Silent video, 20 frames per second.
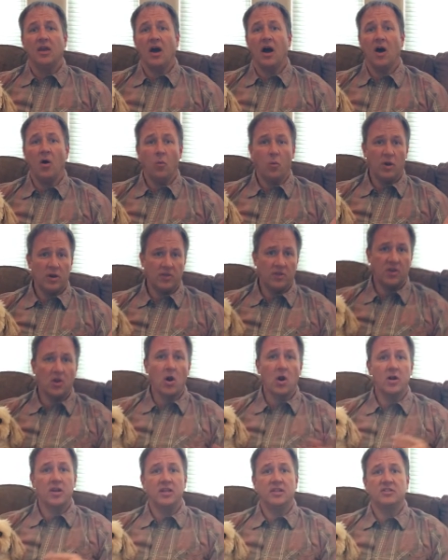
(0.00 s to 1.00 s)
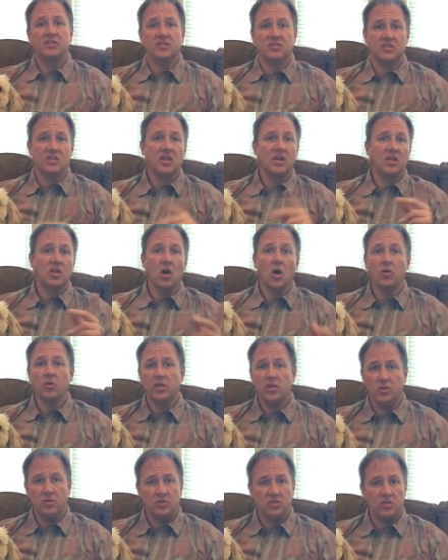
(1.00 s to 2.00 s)
uh, one of the guardians is going to go
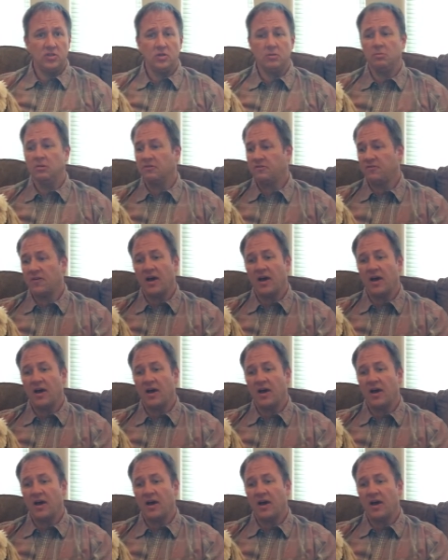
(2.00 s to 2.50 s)
to YouTube,